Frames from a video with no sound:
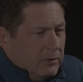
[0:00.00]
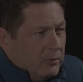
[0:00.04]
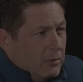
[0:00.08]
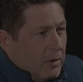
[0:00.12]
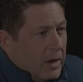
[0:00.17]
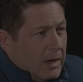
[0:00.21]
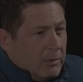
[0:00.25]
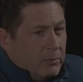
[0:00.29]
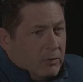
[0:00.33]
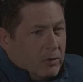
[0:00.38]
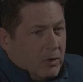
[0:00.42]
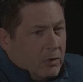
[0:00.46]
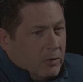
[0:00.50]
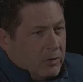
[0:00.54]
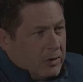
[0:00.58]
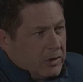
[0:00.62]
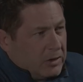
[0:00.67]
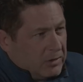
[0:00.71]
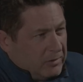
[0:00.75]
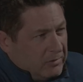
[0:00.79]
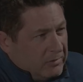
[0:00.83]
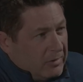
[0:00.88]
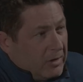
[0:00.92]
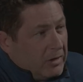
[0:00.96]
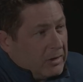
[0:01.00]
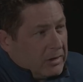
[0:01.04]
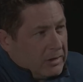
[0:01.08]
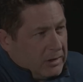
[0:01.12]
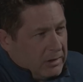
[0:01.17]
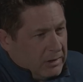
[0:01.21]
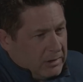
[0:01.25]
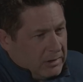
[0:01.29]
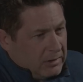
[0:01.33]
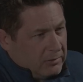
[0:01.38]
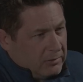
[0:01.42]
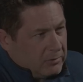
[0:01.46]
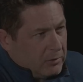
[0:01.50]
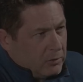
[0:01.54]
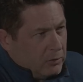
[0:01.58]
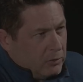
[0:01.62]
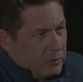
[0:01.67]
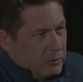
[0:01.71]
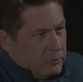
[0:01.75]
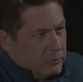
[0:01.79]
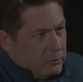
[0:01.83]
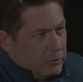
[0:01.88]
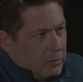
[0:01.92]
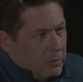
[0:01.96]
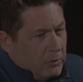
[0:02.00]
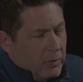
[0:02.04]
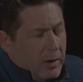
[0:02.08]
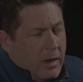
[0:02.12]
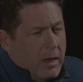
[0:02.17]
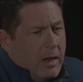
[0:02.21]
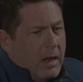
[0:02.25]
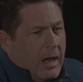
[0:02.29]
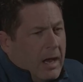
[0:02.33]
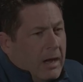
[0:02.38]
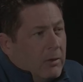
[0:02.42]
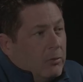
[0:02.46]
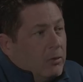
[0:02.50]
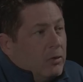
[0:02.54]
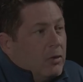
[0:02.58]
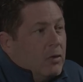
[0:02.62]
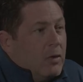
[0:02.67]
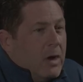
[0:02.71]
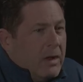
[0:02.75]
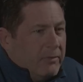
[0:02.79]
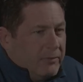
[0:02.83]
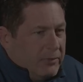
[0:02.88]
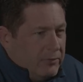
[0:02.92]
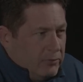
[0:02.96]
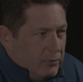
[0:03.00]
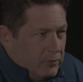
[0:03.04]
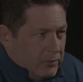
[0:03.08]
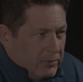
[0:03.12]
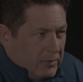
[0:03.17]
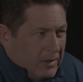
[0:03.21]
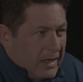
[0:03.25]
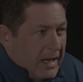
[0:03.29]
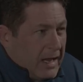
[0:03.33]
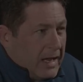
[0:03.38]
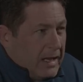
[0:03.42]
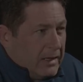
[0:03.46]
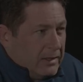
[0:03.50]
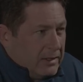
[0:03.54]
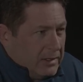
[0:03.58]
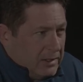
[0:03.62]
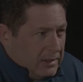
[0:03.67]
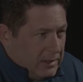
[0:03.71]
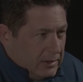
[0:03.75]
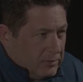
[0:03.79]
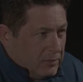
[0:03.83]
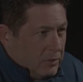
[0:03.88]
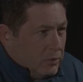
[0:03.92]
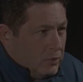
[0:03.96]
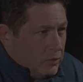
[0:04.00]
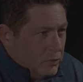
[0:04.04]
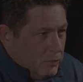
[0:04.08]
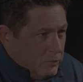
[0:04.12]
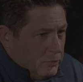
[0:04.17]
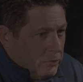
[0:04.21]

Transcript: You know, I would go to Kentucky and get the homegrown. I would go out to Northern Cali and get the